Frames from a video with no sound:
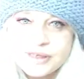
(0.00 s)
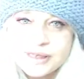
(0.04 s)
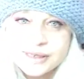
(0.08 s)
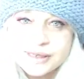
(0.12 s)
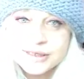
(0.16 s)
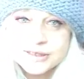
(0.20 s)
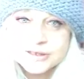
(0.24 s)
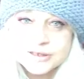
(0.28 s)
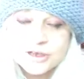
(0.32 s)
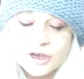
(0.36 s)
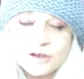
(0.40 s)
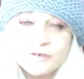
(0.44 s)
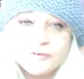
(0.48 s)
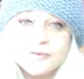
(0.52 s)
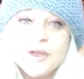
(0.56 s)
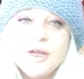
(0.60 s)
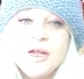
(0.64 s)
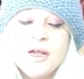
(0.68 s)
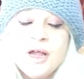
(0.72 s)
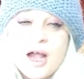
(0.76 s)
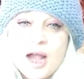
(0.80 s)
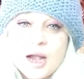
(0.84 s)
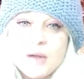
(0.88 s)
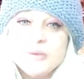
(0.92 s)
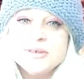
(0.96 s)
This cough.
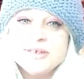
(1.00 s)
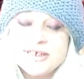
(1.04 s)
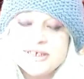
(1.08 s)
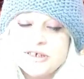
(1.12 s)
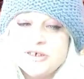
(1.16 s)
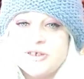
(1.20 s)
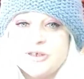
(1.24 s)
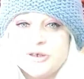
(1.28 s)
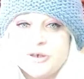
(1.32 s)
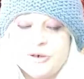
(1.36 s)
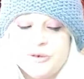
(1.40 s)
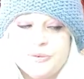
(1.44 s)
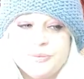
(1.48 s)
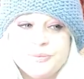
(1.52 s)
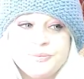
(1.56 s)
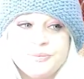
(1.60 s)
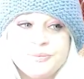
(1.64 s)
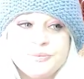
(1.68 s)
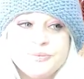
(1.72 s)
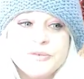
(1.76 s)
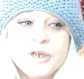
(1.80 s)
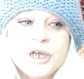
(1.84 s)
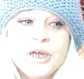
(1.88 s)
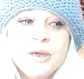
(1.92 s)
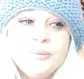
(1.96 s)
I will see you soon,
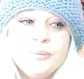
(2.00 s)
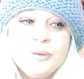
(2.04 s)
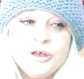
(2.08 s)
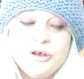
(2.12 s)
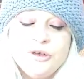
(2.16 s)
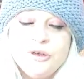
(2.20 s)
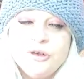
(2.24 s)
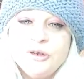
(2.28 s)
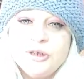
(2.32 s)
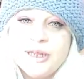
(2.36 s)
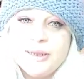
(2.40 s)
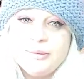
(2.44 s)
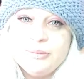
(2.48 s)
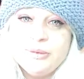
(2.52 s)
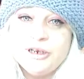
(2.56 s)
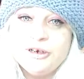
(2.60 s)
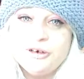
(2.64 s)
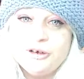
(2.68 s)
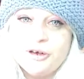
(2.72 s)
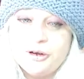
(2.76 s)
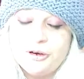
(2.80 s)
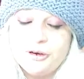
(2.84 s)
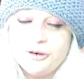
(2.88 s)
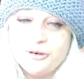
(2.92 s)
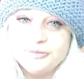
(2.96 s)
but you let me
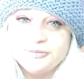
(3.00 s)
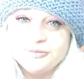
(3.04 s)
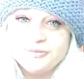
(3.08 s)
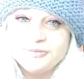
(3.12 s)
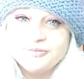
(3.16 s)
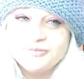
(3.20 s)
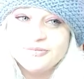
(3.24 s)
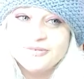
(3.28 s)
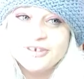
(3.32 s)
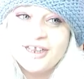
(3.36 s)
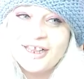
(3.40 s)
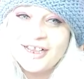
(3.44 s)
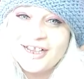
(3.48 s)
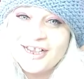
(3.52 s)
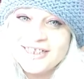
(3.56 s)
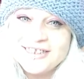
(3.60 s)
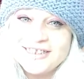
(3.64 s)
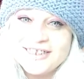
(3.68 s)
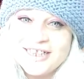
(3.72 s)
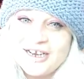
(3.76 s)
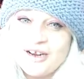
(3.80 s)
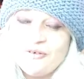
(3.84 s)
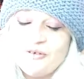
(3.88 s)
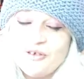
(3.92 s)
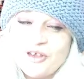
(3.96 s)
know, like I
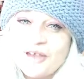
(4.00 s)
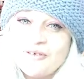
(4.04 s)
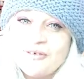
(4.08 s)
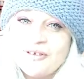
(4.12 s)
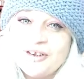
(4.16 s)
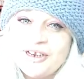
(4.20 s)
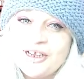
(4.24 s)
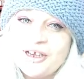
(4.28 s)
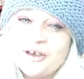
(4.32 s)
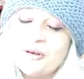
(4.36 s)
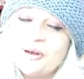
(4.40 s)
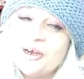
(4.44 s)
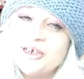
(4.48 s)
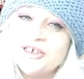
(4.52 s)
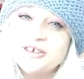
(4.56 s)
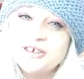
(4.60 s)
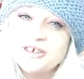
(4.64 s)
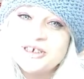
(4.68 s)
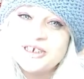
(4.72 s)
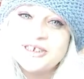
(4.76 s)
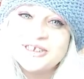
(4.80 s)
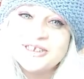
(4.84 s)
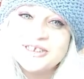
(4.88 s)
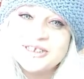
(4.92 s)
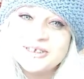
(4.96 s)
said, if you have any
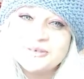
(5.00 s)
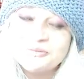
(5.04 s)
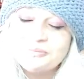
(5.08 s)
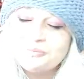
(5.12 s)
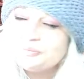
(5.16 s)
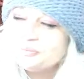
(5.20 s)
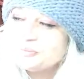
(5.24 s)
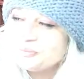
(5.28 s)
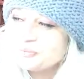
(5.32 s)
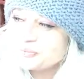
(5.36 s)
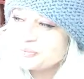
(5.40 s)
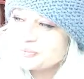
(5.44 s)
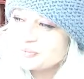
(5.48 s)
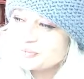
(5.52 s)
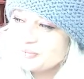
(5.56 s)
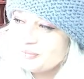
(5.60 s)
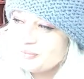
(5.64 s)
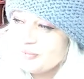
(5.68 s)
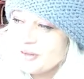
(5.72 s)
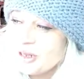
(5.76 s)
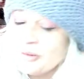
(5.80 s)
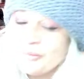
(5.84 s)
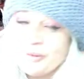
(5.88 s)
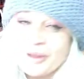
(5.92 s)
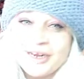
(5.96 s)
questions
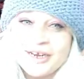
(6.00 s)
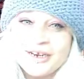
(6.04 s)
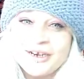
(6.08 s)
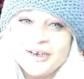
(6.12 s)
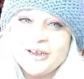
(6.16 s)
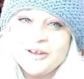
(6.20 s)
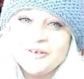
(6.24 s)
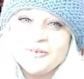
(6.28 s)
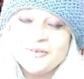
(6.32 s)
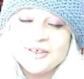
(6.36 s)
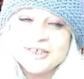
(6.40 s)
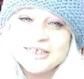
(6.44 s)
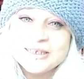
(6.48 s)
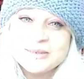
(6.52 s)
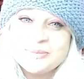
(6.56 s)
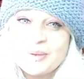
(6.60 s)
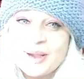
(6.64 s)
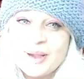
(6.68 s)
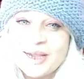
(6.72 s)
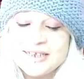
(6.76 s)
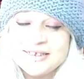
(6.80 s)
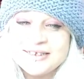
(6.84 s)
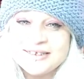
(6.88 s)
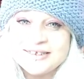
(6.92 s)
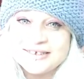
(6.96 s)
about any of the
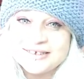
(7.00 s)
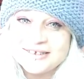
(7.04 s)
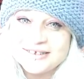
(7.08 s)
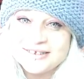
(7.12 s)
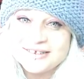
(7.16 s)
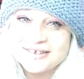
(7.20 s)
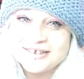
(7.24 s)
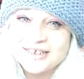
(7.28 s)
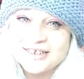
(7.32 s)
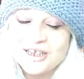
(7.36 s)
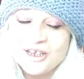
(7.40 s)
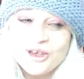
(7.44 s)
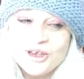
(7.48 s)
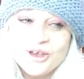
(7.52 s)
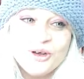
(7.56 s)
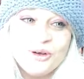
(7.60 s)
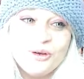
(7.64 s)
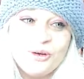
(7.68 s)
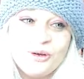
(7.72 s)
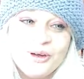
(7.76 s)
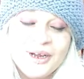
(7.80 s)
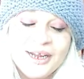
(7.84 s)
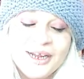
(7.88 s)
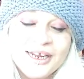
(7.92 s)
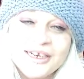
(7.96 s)
spaces
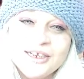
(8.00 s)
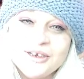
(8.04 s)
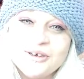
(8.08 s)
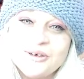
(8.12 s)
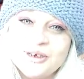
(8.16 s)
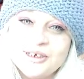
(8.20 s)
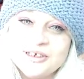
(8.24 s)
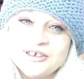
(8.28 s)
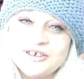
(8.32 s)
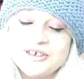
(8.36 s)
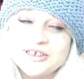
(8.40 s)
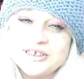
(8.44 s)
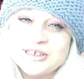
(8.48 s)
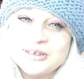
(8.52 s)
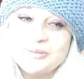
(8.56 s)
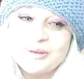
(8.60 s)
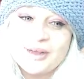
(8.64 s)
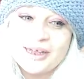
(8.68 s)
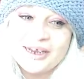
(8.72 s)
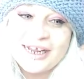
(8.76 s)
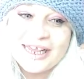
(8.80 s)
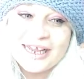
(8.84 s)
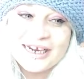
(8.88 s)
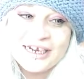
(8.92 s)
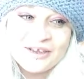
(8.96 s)
or any questions
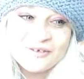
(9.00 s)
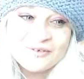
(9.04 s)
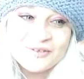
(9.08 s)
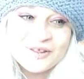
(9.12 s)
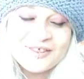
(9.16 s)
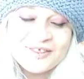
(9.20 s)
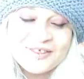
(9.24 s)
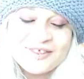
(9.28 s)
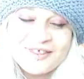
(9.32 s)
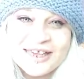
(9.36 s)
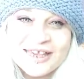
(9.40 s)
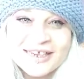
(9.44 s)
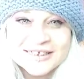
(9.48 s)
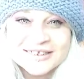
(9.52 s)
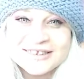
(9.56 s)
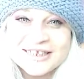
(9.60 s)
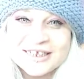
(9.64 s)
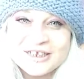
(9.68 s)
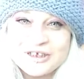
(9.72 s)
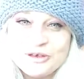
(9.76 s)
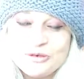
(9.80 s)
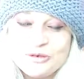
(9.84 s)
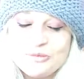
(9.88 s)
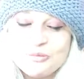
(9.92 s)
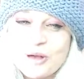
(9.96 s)
about any of the things
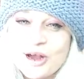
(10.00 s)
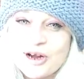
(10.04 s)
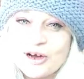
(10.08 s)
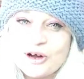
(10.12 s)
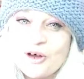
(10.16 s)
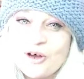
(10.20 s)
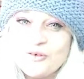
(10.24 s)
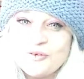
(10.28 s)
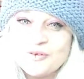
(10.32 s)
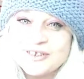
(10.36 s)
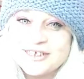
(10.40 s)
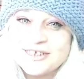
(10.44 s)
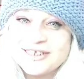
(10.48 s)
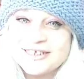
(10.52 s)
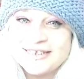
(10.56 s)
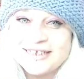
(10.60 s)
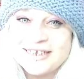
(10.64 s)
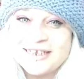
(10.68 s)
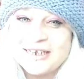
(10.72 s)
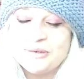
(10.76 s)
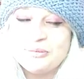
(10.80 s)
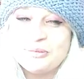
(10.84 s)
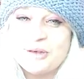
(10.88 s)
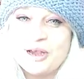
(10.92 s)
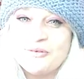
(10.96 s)
that you might often
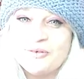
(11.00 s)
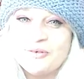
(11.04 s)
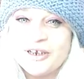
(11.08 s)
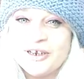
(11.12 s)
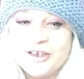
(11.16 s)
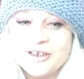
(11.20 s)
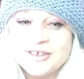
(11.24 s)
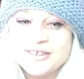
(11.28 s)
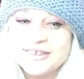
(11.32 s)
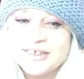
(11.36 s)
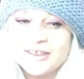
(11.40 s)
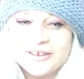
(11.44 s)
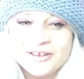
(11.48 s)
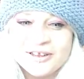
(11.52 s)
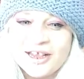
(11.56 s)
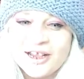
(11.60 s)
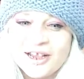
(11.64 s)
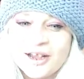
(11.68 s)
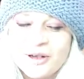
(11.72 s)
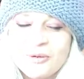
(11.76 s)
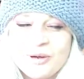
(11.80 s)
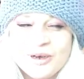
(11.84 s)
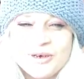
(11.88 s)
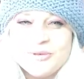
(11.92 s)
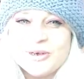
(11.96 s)
see in my videos, that,
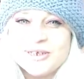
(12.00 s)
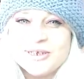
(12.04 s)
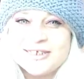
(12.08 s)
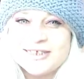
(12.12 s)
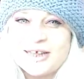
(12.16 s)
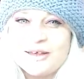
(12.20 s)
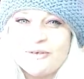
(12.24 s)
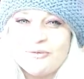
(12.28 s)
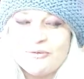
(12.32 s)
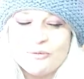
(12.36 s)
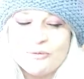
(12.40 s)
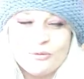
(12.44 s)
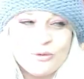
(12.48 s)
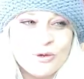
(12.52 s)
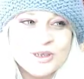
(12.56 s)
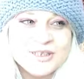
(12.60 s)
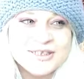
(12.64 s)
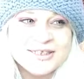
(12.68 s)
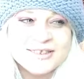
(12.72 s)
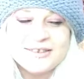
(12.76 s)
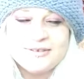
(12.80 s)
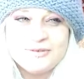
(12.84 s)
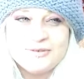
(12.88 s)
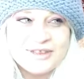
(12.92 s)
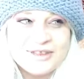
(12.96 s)
like, I wonder what's
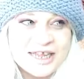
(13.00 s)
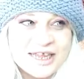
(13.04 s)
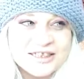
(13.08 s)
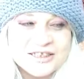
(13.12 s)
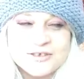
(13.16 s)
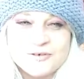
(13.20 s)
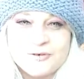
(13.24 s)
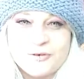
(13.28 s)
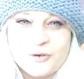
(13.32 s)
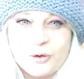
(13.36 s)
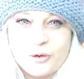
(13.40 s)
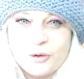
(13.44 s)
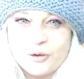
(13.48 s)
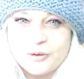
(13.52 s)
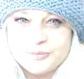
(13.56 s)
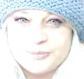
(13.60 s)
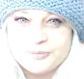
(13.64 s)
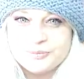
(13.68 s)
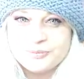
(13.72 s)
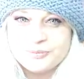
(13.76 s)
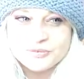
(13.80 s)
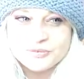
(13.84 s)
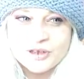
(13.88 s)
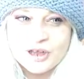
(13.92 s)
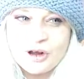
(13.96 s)
that's for,
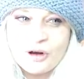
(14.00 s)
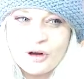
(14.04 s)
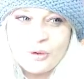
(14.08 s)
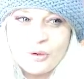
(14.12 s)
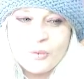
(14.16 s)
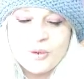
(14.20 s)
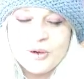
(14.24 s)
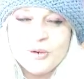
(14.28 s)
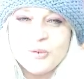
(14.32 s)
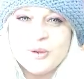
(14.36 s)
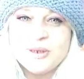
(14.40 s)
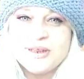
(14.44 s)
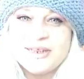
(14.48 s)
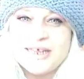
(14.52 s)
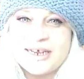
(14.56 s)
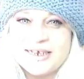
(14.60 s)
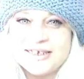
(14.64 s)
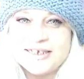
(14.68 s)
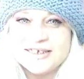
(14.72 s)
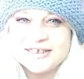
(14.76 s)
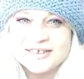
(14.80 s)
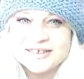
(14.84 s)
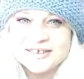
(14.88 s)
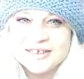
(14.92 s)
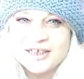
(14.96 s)
or I wonder what that
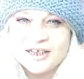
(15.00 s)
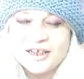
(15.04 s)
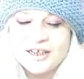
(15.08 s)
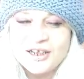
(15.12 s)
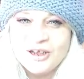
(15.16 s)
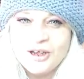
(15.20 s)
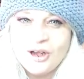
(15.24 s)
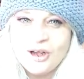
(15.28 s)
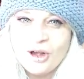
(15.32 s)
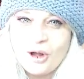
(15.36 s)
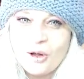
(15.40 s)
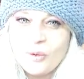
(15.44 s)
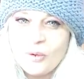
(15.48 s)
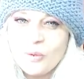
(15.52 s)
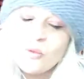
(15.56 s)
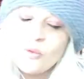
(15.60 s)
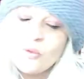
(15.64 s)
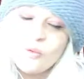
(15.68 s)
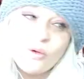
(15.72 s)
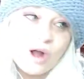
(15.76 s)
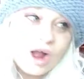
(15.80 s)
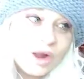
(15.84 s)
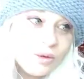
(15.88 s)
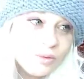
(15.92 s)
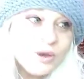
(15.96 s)
is, I
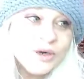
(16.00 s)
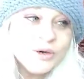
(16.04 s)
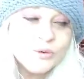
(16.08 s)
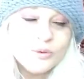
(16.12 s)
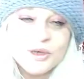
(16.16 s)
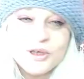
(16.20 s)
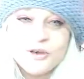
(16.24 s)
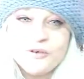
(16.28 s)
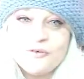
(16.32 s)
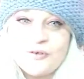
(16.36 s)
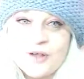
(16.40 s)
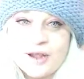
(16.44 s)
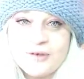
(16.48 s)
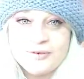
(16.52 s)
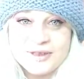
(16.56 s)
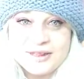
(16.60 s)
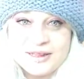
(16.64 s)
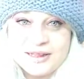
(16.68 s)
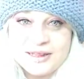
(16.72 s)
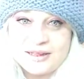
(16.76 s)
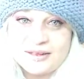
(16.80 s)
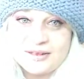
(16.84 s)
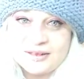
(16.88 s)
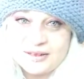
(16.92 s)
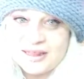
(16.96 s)
wonder what your
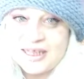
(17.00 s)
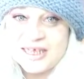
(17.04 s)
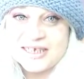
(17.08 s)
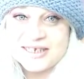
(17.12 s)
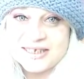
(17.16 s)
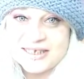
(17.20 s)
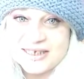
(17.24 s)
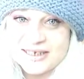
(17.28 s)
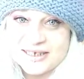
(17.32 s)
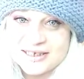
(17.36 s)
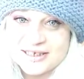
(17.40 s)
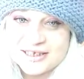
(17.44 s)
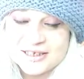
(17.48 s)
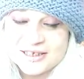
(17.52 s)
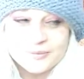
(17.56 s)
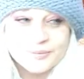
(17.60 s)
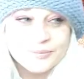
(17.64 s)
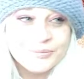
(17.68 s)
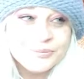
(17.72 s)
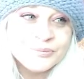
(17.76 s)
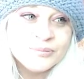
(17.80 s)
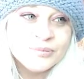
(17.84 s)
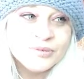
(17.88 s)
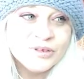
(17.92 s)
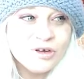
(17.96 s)
favorite this is,
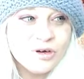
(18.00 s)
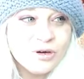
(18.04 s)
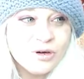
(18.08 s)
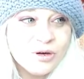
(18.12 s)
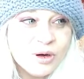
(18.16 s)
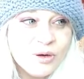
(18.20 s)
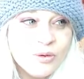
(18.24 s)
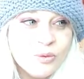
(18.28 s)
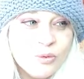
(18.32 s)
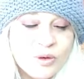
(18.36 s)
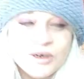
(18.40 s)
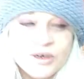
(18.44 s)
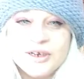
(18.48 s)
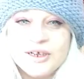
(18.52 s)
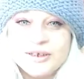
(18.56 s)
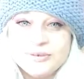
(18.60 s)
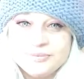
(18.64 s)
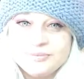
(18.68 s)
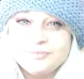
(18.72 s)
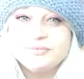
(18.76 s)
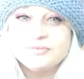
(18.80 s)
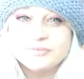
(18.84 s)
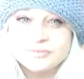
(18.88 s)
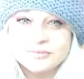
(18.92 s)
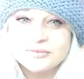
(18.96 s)
or I
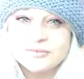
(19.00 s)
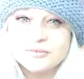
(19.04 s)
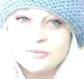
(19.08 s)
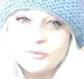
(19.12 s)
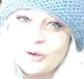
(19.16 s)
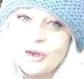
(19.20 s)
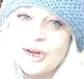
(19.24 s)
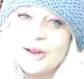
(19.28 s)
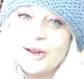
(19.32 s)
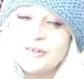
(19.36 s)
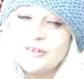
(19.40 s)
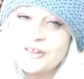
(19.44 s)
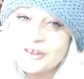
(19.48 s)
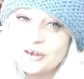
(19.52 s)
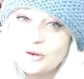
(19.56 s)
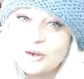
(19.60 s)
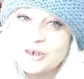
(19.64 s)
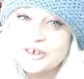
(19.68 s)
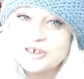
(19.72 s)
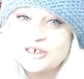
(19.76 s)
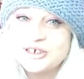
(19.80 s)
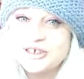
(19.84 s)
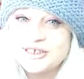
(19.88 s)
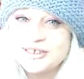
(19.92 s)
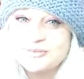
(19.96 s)
wonder whatever the
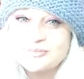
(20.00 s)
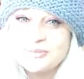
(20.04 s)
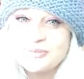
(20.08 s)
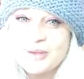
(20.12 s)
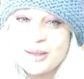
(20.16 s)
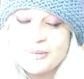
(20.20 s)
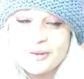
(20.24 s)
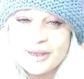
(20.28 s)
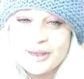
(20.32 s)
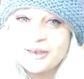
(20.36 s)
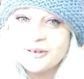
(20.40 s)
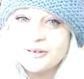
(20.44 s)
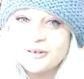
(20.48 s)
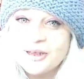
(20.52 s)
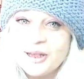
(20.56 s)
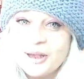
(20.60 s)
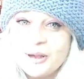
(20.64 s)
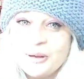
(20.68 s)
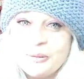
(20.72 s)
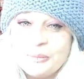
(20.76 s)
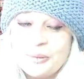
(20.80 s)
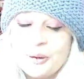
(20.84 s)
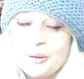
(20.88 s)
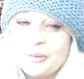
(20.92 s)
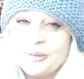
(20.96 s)
questions may be,
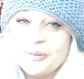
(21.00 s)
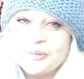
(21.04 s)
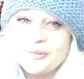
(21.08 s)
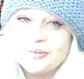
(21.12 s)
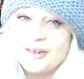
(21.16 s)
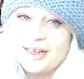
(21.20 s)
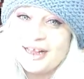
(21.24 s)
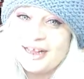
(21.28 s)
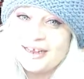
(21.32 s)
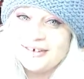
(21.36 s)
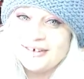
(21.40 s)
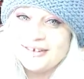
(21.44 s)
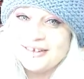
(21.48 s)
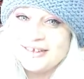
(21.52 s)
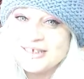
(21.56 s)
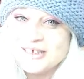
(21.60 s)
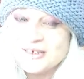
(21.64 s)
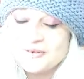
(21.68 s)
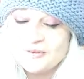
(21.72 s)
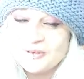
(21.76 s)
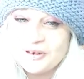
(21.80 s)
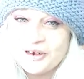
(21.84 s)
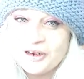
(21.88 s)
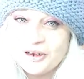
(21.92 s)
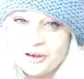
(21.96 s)
pop them under
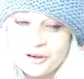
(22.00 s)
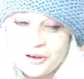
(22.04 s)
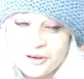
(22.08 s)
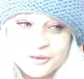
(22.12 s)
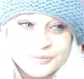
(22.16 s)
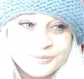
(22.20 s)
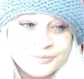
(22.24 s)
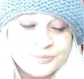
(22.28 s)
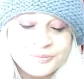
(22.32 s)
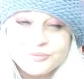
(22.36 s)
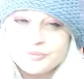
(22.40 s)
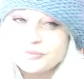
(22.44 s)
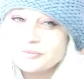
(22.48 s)
this video,